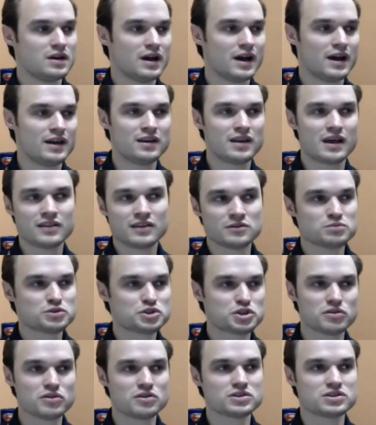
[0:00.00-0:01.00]
I'm
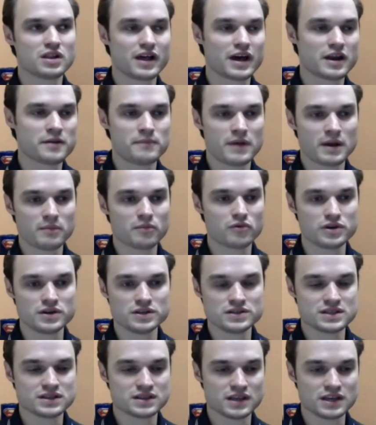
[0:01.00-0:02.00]
sure there's a lot of
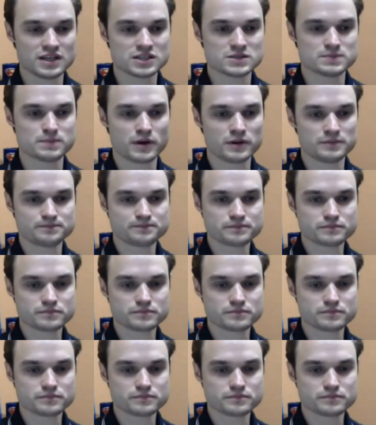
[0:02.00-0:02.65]
memories and things, but